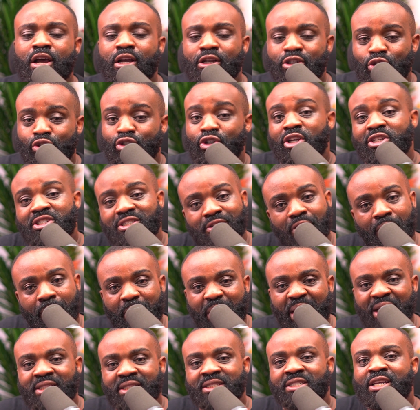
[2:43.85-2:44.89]
So just
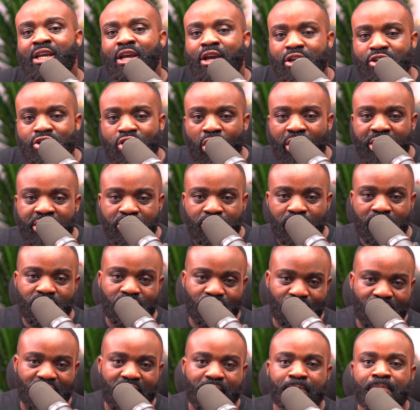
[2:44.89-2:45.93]
comment your
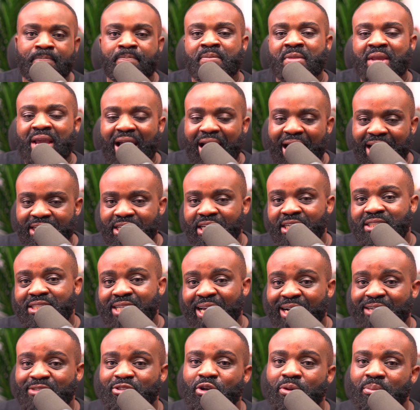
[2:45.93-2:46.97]
industry and then
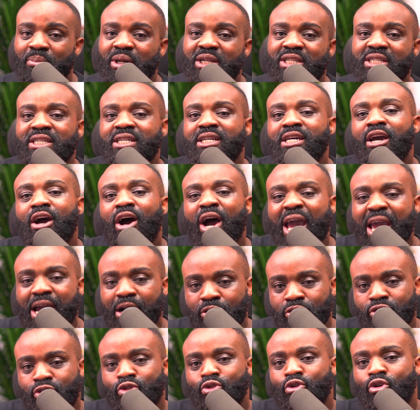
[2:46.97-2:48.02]
tag somebody
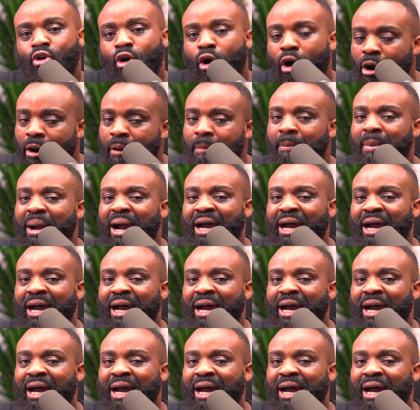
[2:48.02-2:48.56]
else to come,